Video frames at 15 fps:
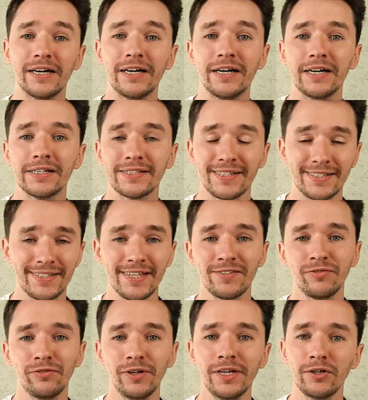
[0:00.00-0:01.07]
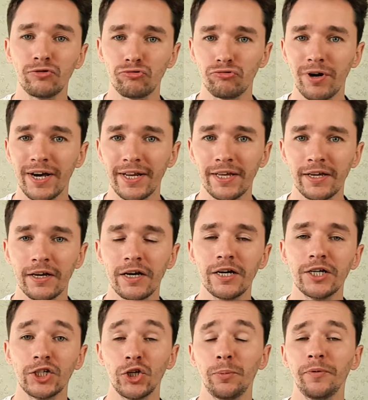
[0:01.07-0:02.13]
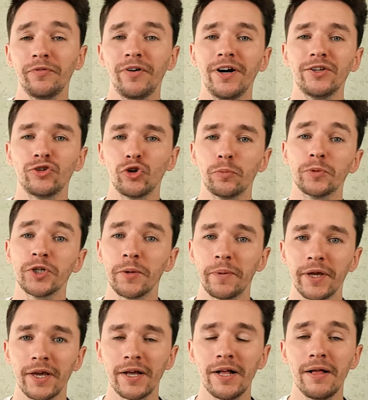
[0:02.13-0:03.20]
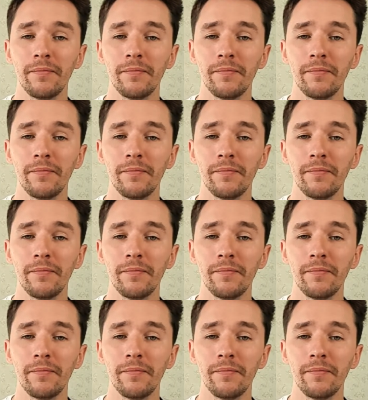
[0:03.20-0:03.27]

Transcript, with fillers: are successfully running Shopify dropshipping